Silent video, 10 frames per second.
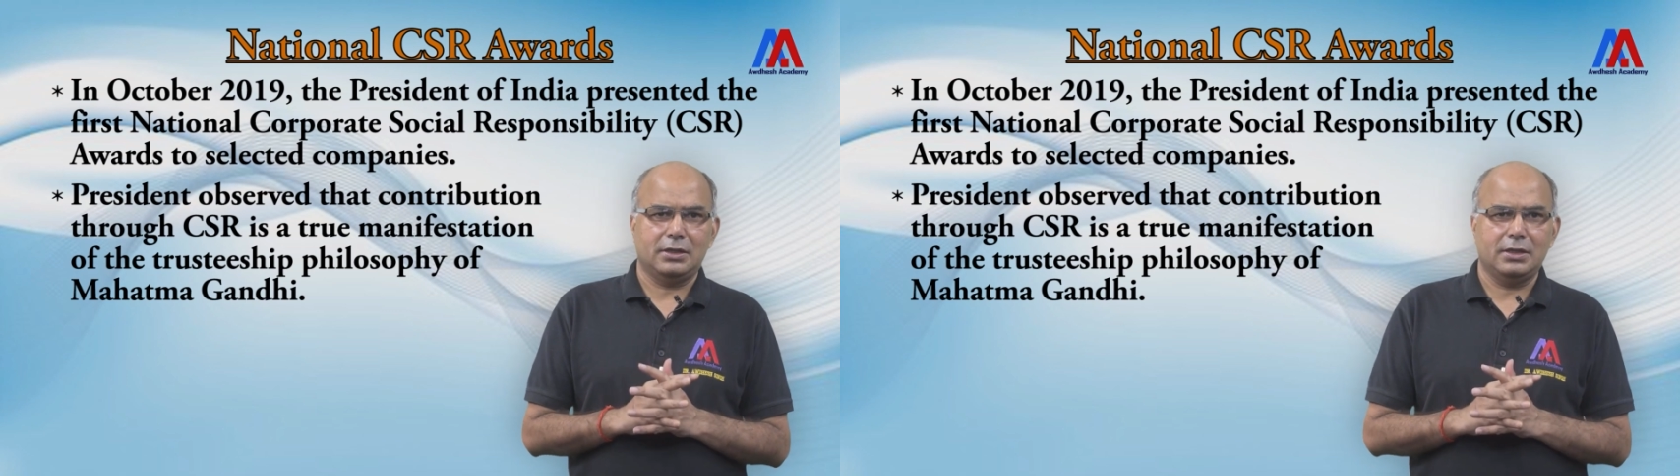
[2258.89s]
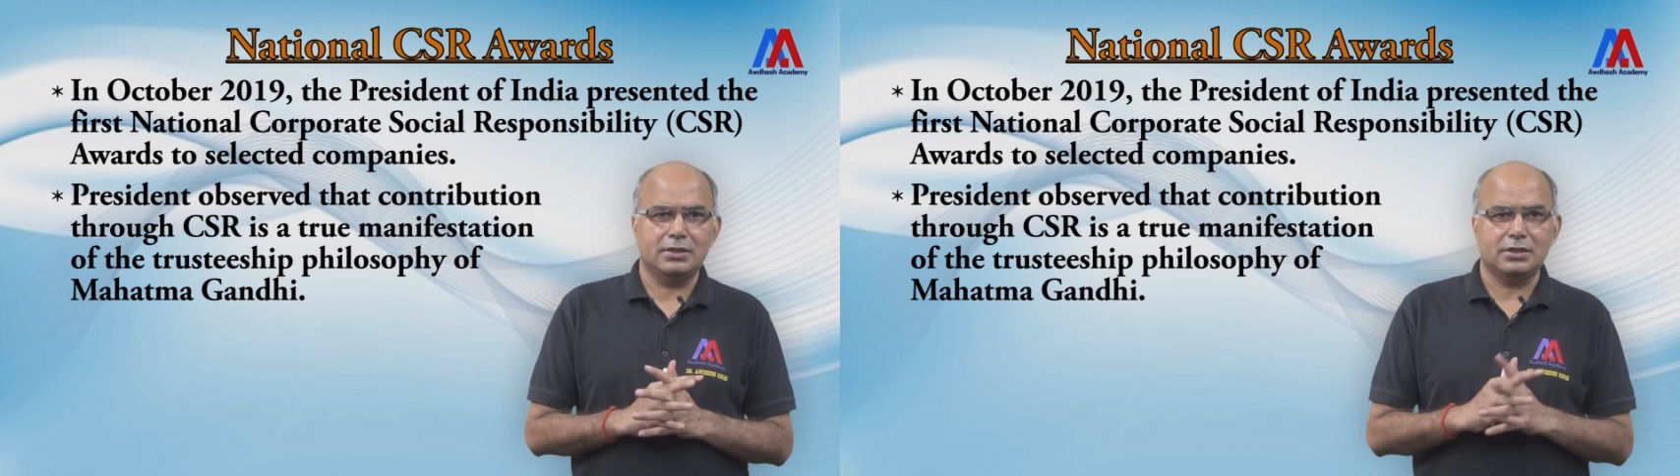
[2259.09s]

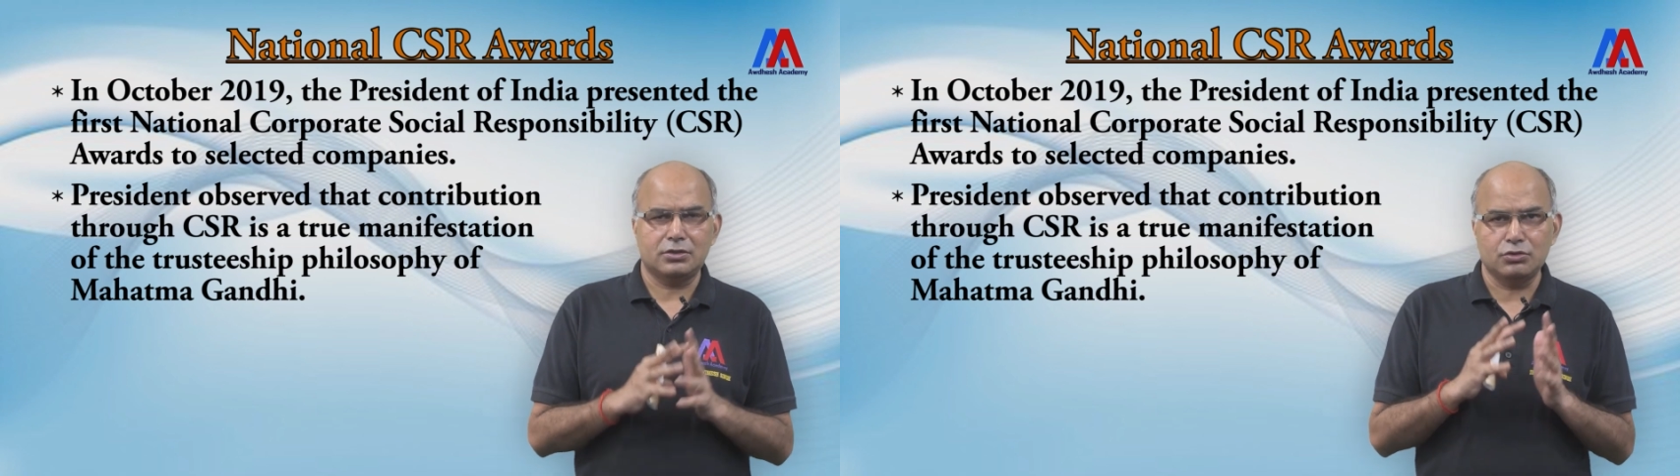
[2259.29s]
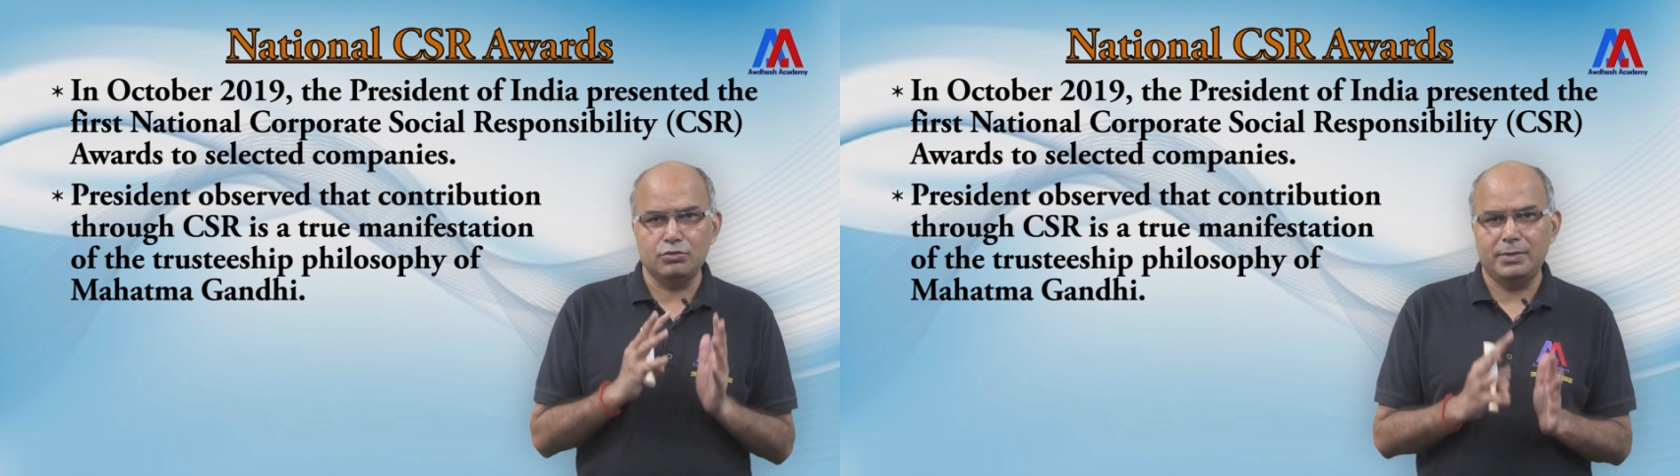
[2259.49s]
is a
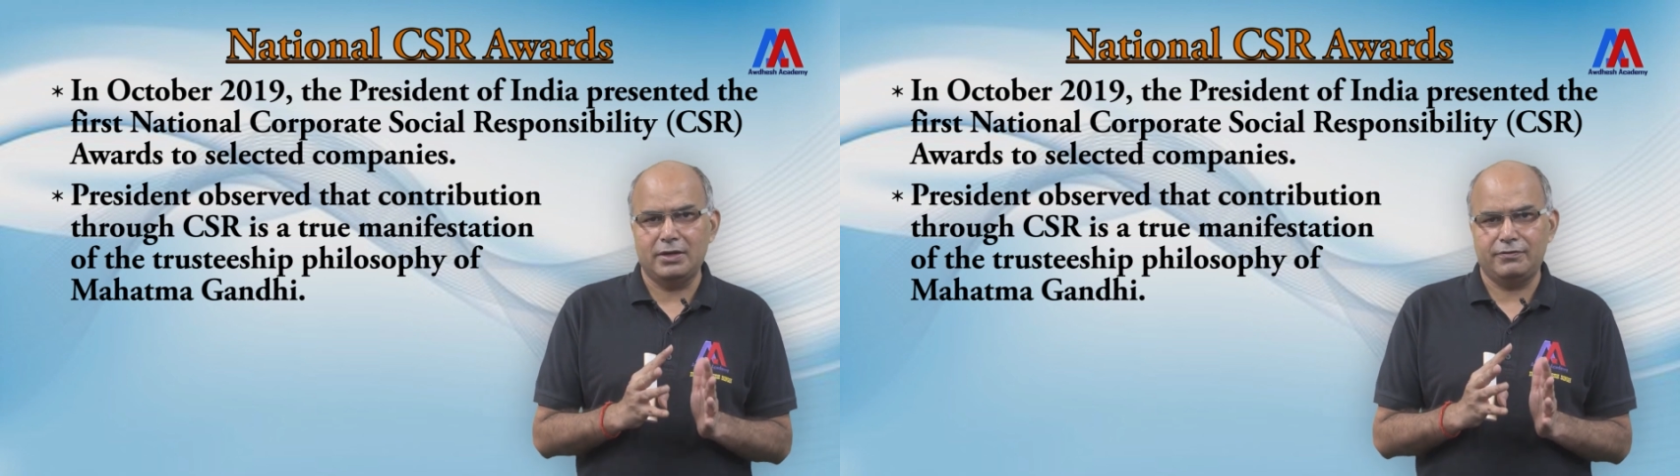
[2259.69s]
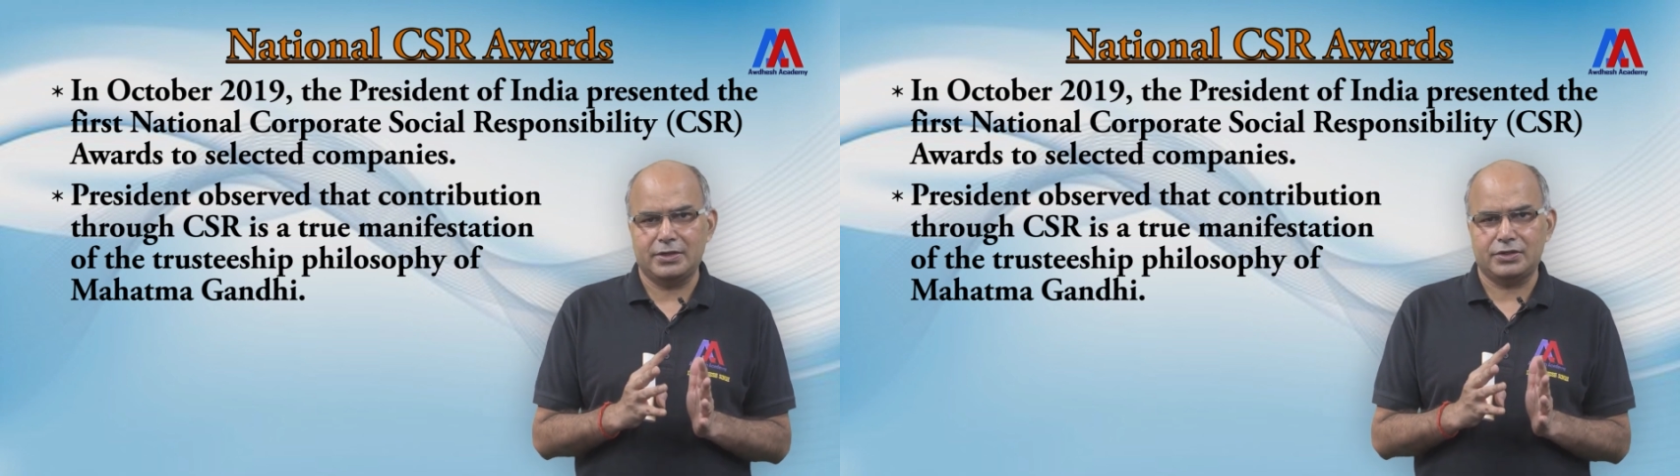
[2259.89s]
true
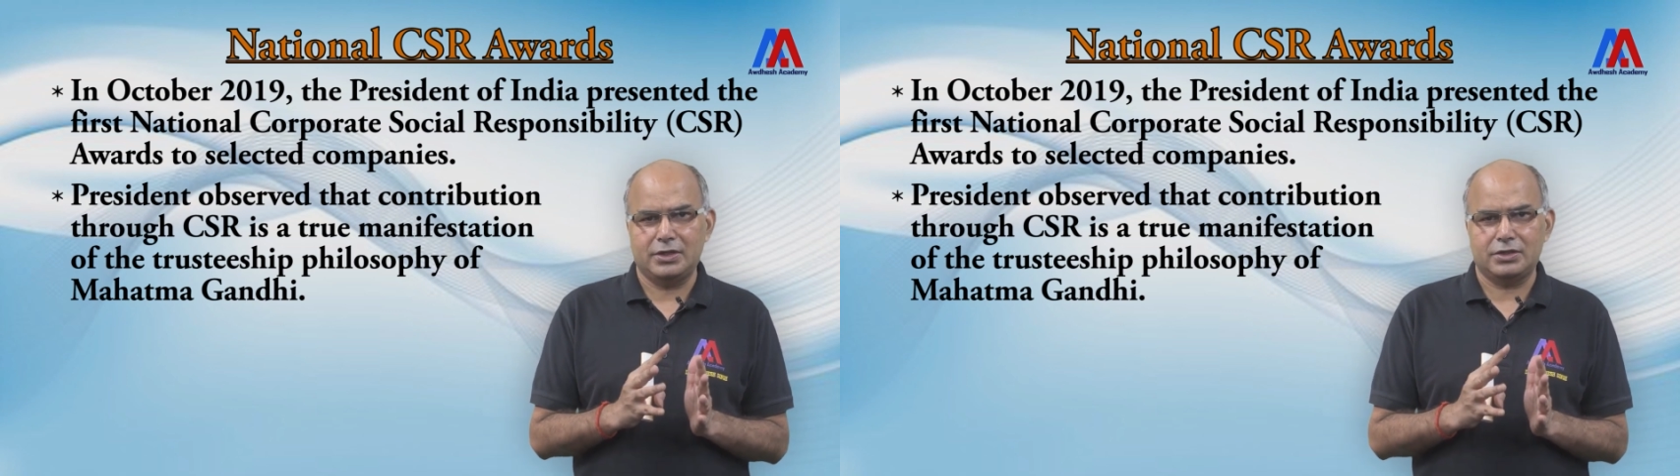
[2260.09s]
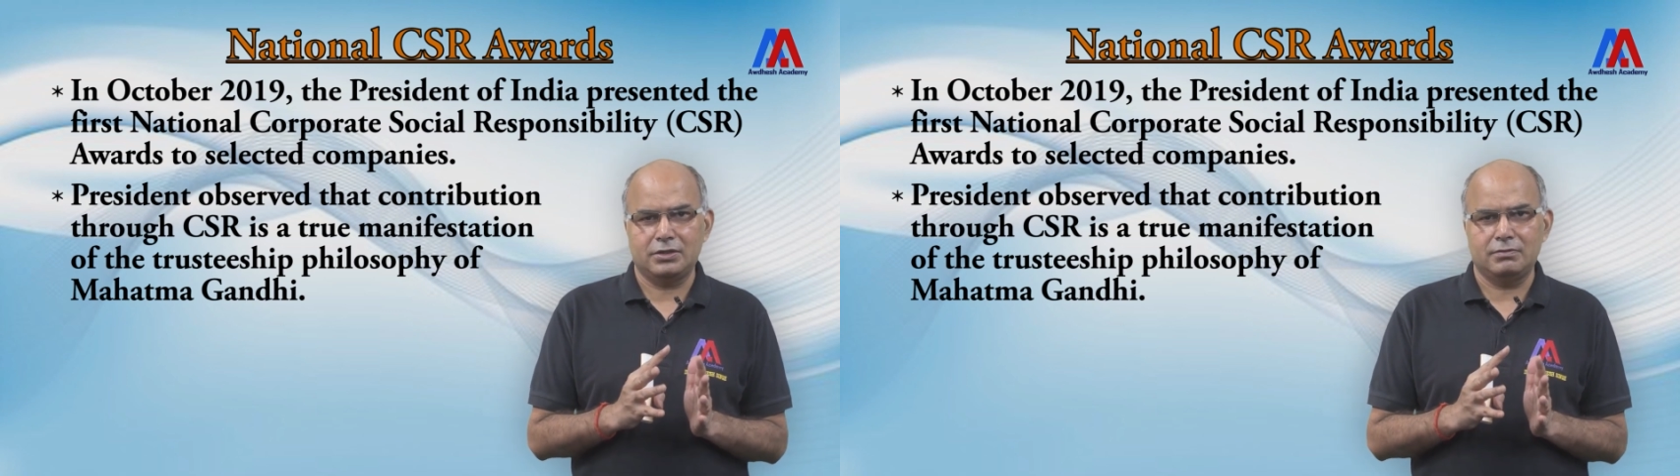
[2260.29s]

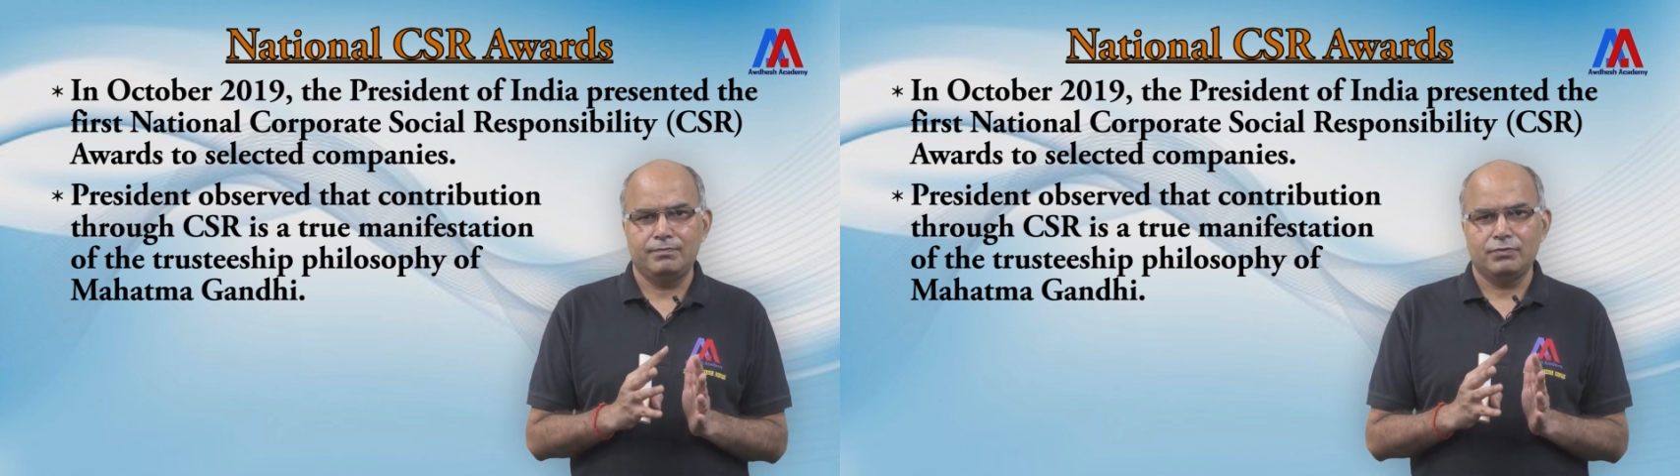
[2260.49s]
manifestation